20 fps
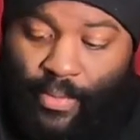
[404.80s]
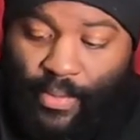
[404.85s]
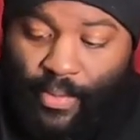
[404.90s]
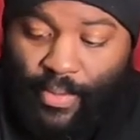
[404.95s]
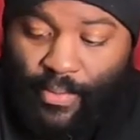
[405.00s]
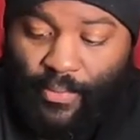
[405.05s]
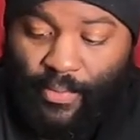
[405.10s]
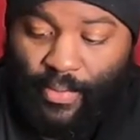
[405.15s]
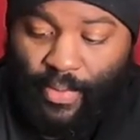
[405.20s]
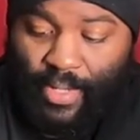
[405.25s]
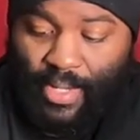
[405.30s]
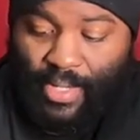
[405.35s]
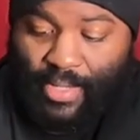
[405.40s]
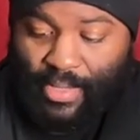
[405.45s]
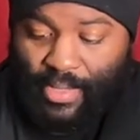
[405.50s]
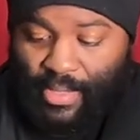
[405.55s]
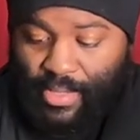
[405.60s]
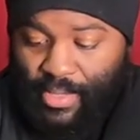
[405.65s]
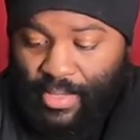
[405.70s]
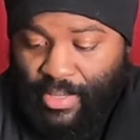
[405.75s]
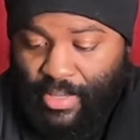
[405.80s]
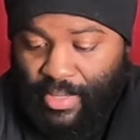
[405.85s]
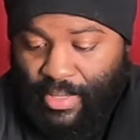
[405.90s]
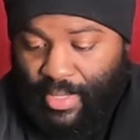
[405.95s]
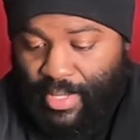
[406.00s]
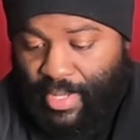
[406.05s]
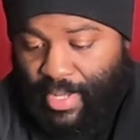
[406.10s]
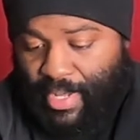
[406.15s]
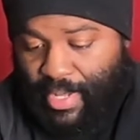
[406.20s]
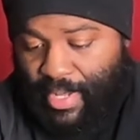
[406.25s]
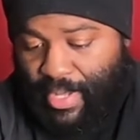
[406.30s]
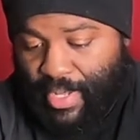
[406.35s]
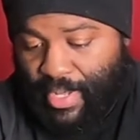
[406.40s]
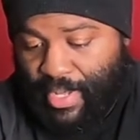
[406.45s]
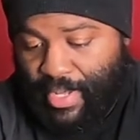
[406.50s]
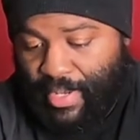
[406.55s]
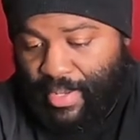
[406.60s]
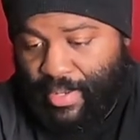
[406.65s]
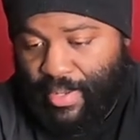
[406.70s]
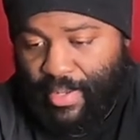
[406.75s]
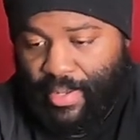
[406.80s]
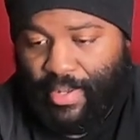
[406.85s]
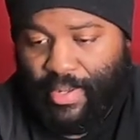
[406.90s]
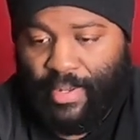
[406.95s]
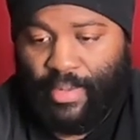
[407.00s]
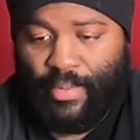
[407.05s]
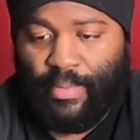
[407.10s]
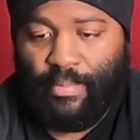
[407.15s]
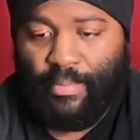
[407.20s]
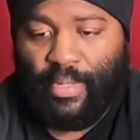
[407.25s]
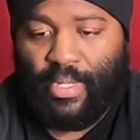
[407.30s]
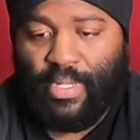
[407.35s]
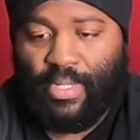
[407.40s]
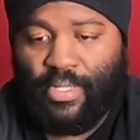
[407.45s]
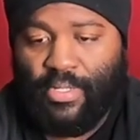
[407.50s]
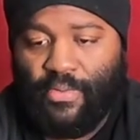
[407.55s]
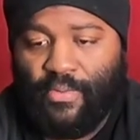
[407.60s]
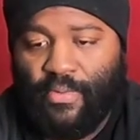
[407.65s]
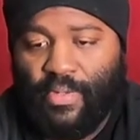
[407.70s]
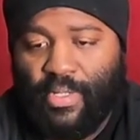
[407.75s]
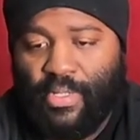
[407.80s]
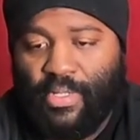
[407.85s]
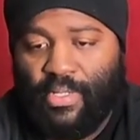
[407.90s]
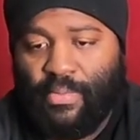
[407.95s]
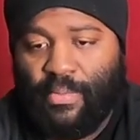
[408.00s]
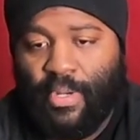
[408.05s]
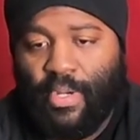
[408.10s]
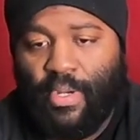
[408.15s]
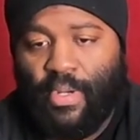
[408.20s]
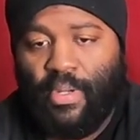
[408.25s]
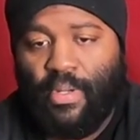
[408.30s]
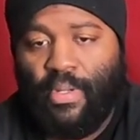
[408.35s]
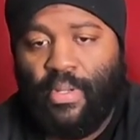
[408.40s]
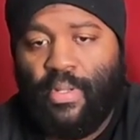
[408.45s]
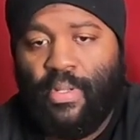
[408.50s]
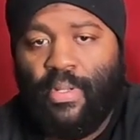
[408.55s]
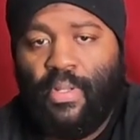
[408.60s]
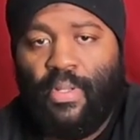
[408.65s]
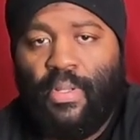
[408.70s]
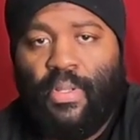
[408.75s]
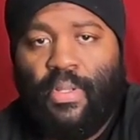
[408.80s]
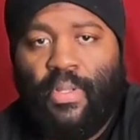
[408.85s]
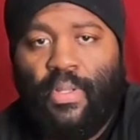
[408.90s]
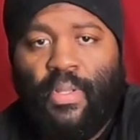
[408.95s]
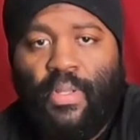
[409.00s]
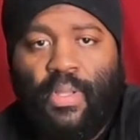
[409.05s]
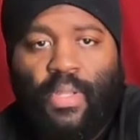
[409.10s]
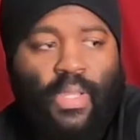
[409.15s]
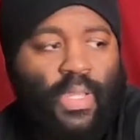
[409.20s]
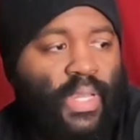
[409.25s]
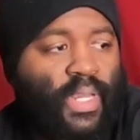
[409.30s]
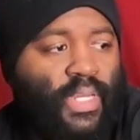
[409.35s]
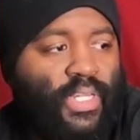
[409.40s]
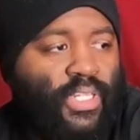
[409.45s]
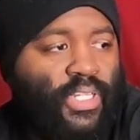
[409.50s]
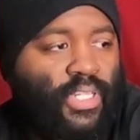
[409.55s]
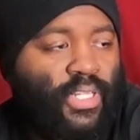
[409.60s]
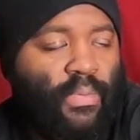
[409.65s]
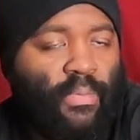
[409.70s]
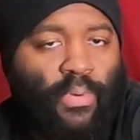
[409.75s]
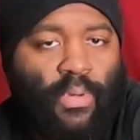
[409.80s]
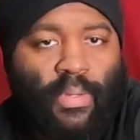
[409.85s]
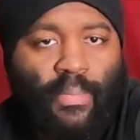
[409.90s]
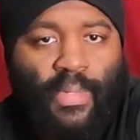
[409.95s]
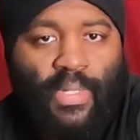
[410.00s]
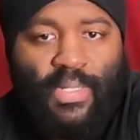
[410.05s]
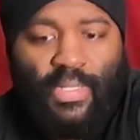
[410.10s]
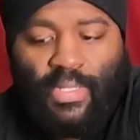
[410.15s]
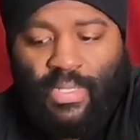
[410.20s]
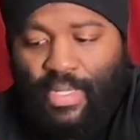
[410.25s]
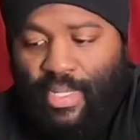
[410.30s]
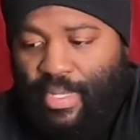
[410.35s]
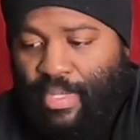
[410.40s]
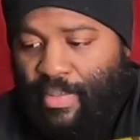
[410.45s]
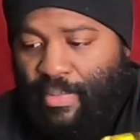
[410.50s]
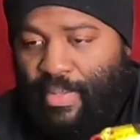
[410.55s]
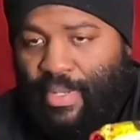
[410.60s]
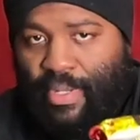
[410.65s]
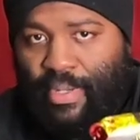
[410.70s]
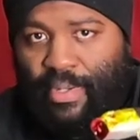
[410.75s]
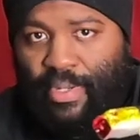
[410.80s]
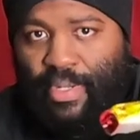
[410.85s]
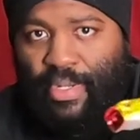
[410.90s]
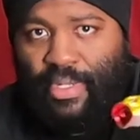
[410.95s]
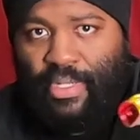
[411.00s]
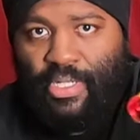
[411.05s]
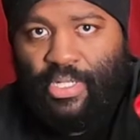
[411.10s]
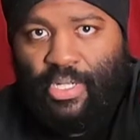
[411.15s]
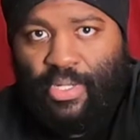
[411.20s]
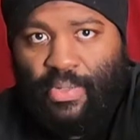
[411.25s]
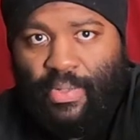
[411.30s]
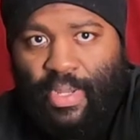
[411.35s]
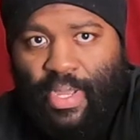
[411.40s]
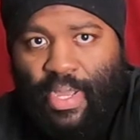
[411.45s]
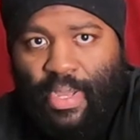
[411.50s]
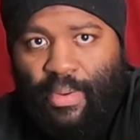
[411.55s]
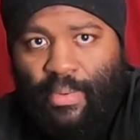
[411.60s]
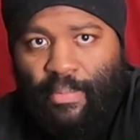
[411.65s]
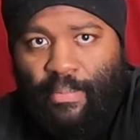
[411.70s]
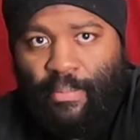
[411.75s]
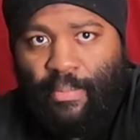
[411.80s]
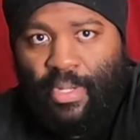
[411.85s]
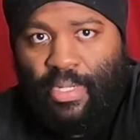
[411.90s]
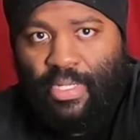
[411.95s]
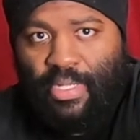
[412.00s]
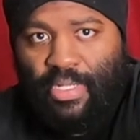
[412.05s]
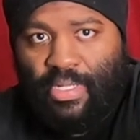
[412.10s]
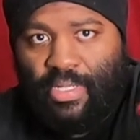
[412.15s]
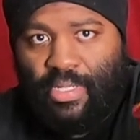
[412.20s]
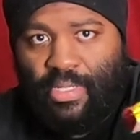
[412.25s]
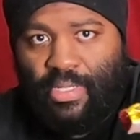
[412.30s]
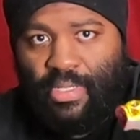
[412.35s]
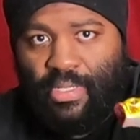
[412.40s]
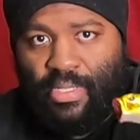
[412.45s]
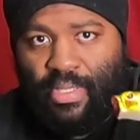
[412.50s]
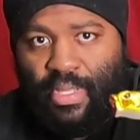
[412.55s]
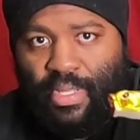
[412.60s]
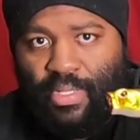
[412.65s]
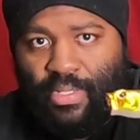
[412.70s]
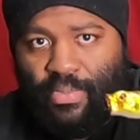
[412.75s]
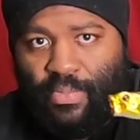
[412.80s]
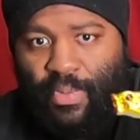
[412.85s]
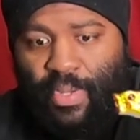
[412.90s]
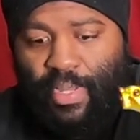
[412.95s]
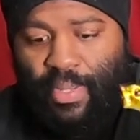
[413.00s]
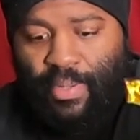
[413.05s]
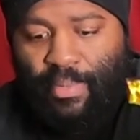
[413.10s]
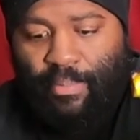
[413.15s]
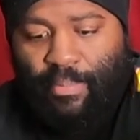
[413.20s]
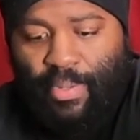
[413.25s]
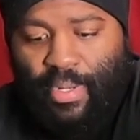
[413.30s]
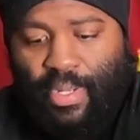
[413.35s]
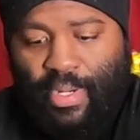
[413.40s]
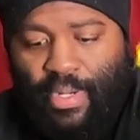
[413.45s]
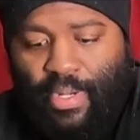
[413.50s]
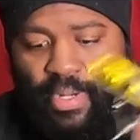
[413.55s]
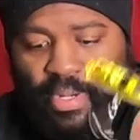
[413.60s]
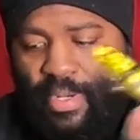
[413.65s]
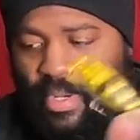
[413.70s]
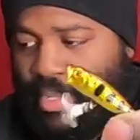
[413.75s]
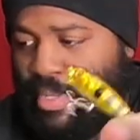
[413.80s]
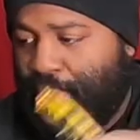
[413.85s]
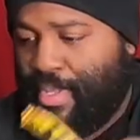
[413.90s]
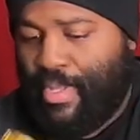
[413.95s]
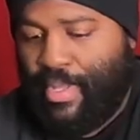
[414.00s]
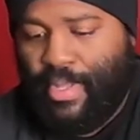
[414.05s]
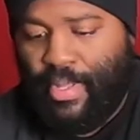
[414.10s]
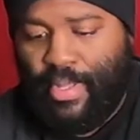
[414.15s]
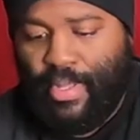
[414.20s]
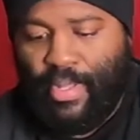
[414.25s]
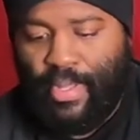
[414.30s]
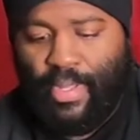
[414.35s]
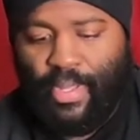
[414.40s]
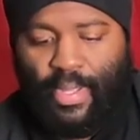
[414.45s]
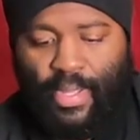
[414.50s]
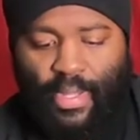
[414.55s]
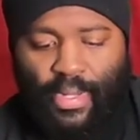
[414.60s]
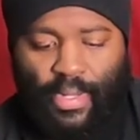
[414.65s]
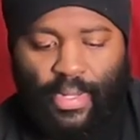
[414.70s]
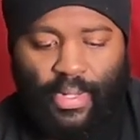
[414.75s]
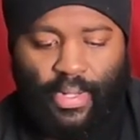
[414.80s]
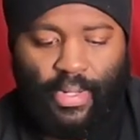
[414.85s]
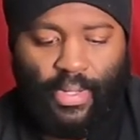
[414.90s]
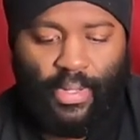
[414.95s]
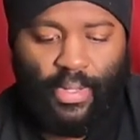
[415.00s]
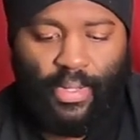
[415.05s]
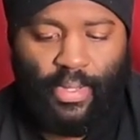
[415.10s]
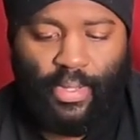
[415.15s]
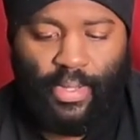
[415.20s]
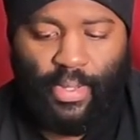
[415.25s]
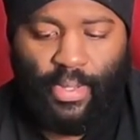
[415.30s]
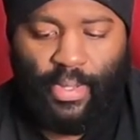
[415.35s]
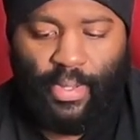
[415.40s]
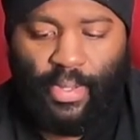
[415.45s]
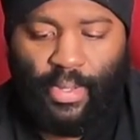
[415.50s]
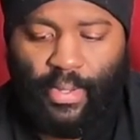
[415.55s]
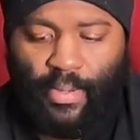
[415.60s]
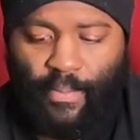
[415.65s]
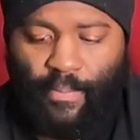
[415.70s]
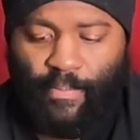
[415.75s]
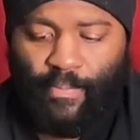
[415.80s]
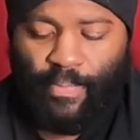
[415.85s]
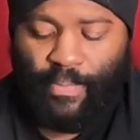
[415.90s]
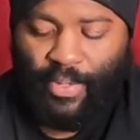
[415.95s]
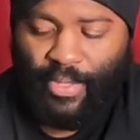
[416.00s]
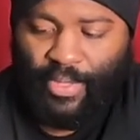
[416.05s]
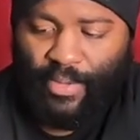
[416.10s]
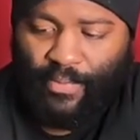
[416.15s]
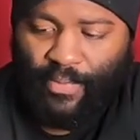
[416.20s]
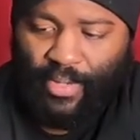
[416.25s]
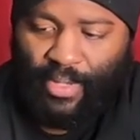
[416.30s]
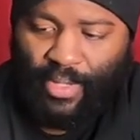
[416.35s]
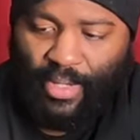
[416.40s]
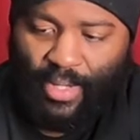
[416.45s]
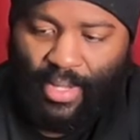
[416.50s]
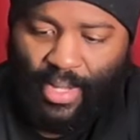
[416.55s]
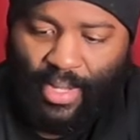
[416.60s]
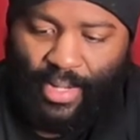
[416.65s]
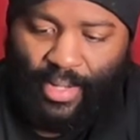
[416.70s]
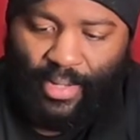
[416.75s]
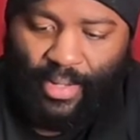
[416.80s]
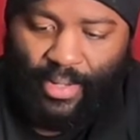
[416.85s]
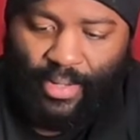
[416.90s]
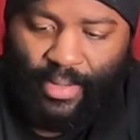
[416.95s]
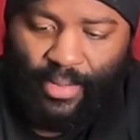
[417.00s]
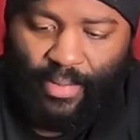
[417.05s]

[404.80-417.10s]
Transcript: Know if you guys can see that, but it's really small. I should have brought my scale down here to show you how much each of these things weigh, but I didn't. But they're really light.